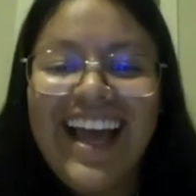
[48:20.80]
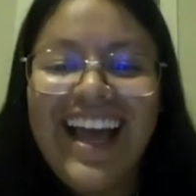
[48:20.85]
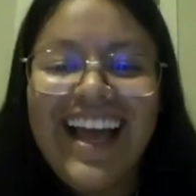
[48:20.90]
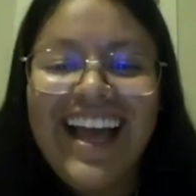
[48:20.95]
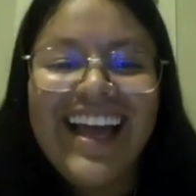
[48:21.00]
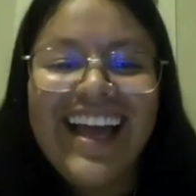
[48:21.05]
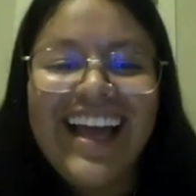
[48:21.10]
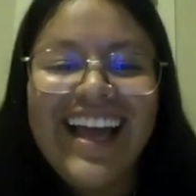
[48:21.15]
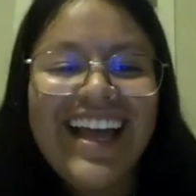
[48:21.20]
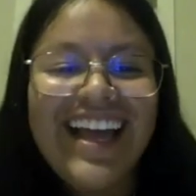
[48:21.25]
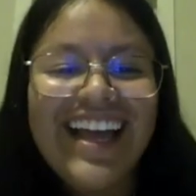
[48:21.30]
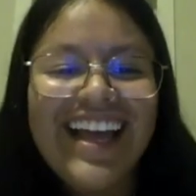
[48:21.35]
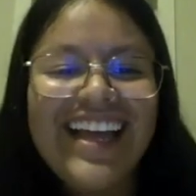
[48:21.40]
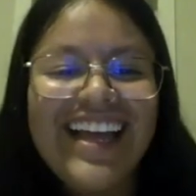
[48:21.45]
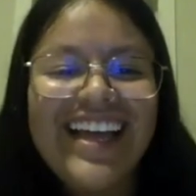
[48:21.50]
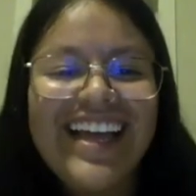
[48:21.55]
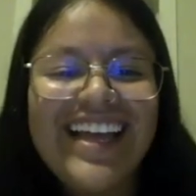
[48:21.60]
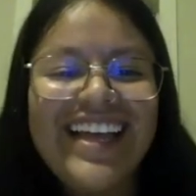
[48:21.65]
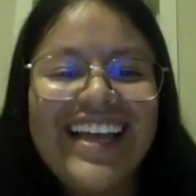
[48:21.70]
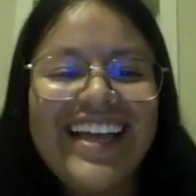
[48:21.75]

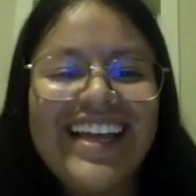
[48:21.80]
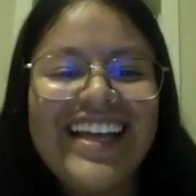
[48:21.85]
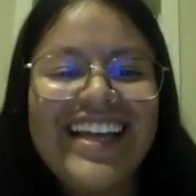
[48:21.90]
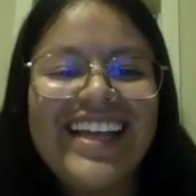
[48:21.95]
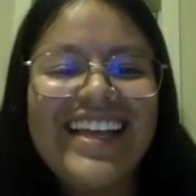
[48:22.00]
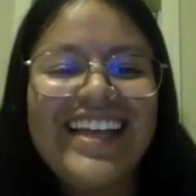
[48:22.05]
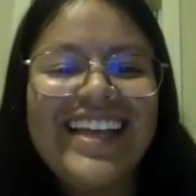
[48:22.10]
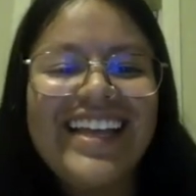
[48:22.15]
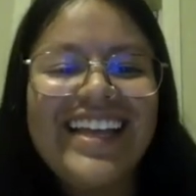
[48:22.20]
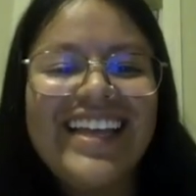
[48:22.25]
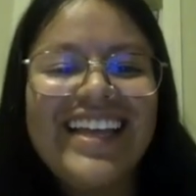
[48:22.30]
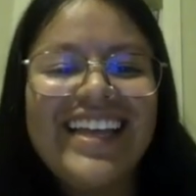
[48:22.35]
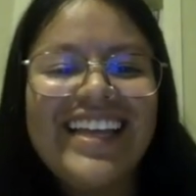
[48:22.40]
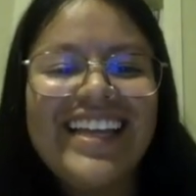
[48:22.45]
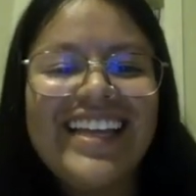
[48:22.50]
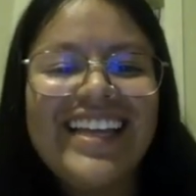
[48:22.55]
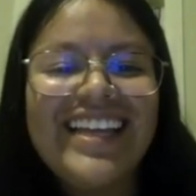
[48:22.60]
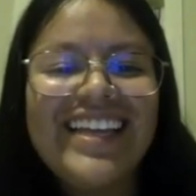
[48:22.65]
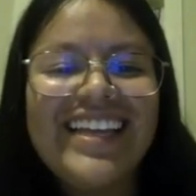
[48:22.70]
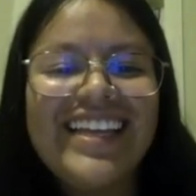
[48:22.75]

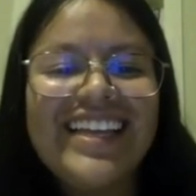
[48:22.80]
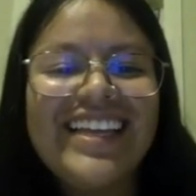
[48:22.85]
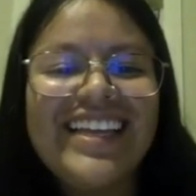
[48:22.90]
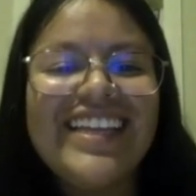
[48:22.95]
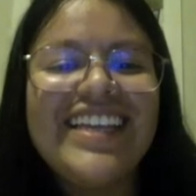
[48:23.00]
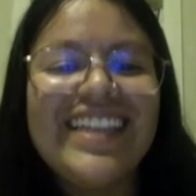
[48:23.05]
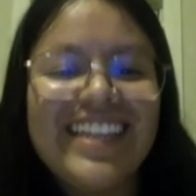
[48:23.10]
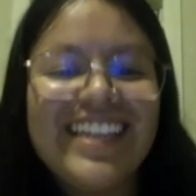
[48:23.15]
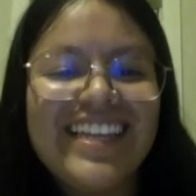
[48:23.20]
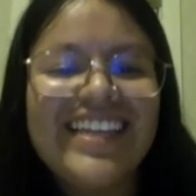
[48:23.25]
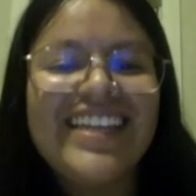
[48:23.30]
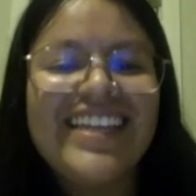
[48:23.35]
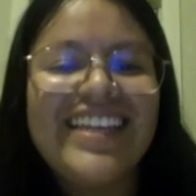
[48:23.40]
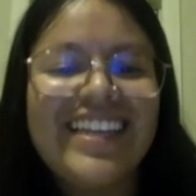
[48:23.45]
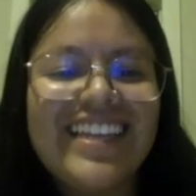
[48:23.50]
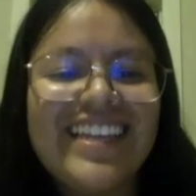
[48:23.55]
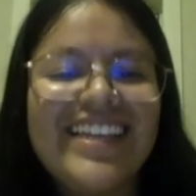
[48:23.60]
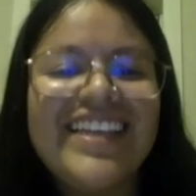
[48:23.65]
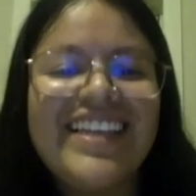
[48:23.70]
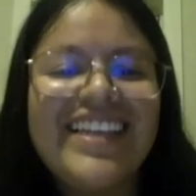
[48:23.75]

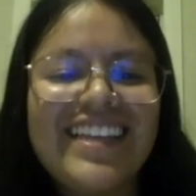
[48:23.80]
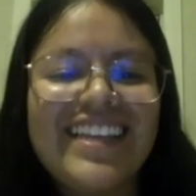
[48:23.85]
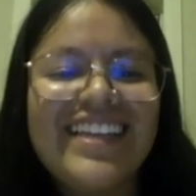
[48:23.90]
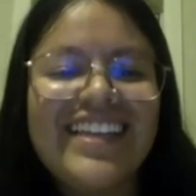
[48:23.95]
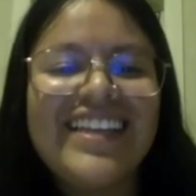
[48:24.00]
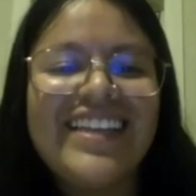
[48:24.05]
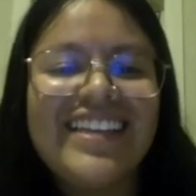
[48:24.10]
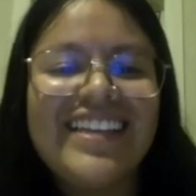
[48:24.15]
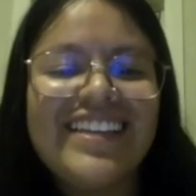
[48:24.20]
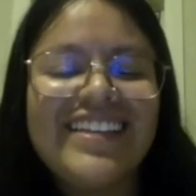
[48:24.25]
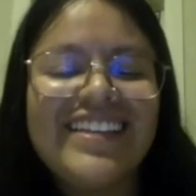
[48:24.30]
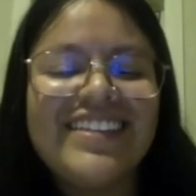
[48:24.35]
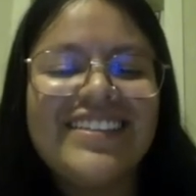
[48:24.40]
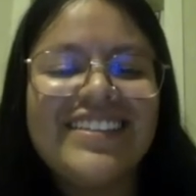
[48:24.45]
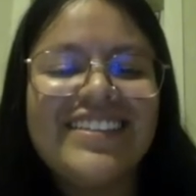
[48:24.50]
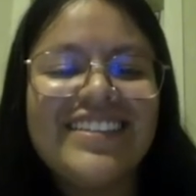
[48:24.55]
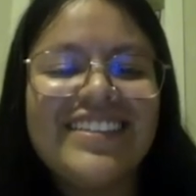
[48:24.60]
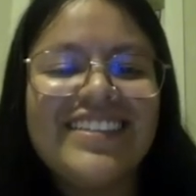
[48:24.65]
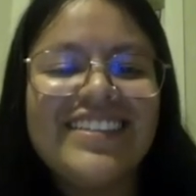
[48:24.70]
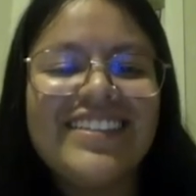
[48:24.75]

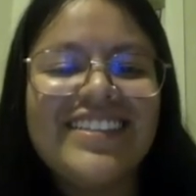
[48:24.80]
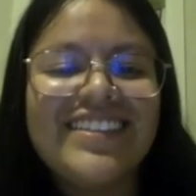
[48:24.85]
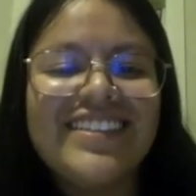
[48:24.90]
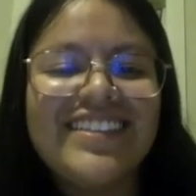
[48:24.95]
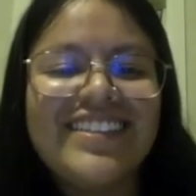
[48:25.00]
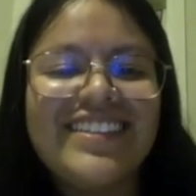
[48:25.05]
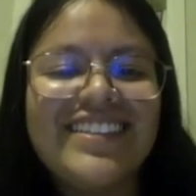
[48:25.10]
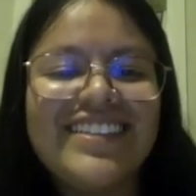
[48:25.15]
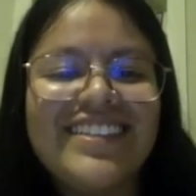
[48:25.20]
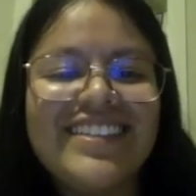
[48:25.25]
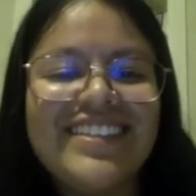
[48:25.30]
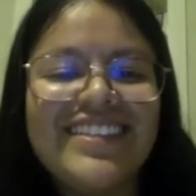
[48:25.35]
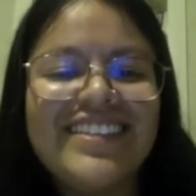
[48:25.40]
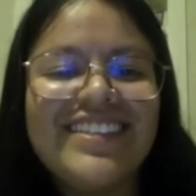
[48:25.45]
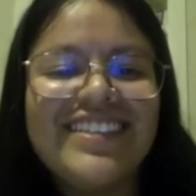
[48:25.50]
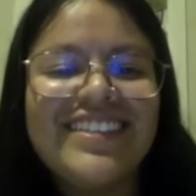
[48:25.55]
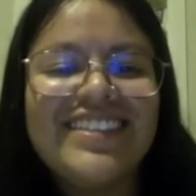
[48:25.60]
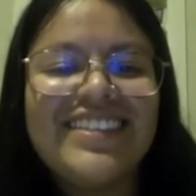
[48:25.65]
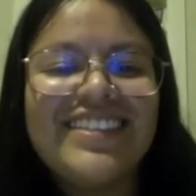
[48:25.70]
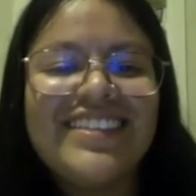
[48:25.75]

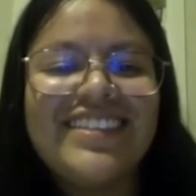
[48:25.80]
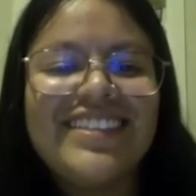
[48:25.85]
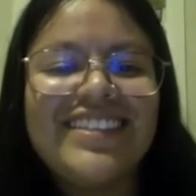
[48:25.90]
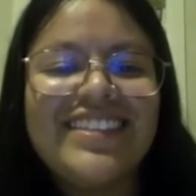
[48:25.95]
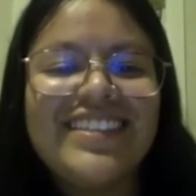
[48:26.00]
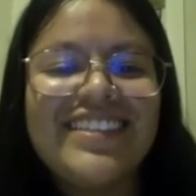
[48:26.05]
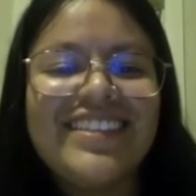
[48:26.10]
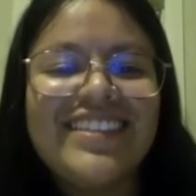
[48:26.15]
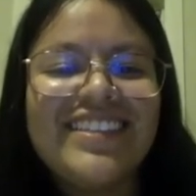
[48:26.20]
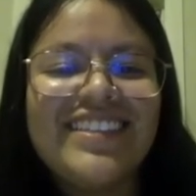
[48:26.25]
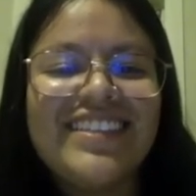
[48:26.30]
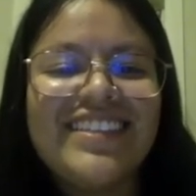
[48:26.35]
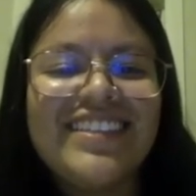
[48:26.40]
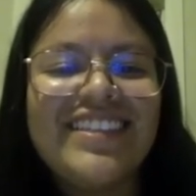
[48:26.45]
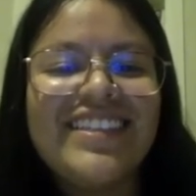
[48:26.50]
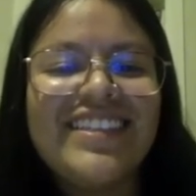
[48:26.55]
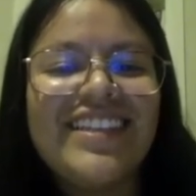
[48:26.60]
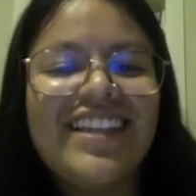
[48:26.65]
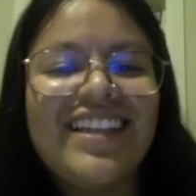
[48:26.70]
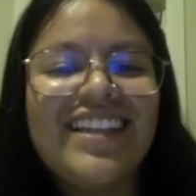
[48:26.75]

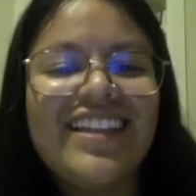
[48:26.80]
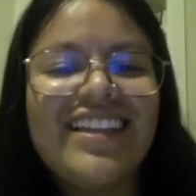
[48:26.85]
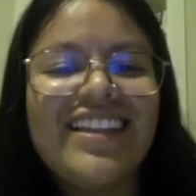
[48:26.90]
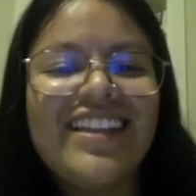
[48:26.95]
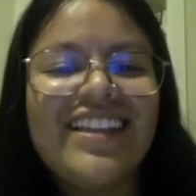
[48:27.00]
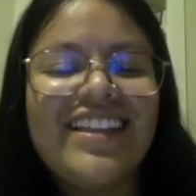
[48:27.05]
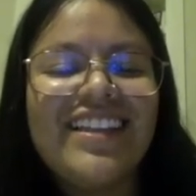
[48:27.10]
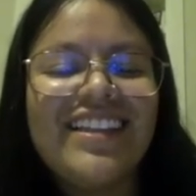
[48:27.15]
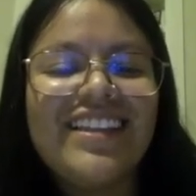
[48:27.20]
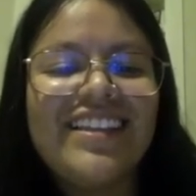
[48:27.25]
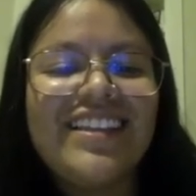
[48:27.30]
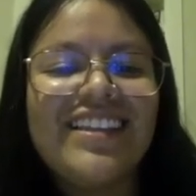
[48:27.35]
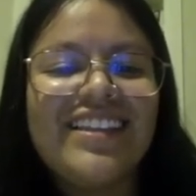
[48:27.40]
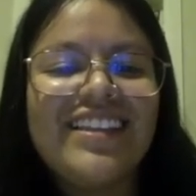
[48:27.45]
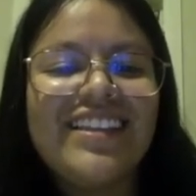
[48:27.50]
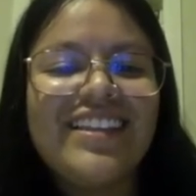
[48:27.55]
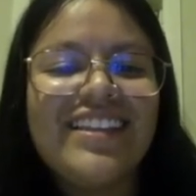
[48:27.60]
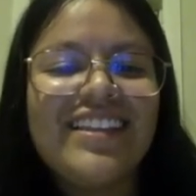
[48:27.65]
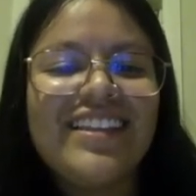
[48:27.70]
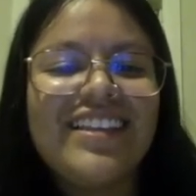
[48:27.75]

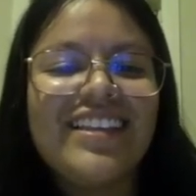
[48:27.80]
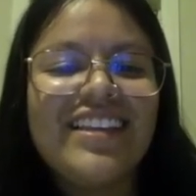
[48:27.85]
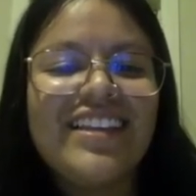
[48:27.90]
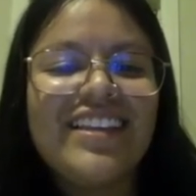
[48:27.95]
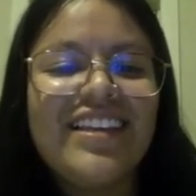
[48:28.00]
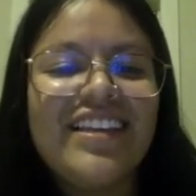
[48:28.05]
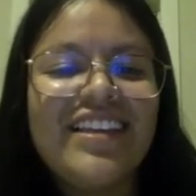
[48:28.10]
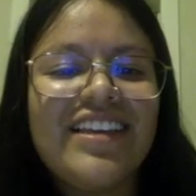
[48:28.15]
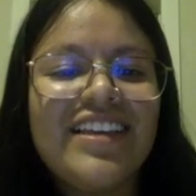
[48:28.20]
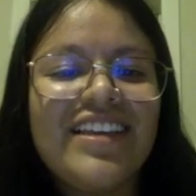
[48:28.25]
(silent)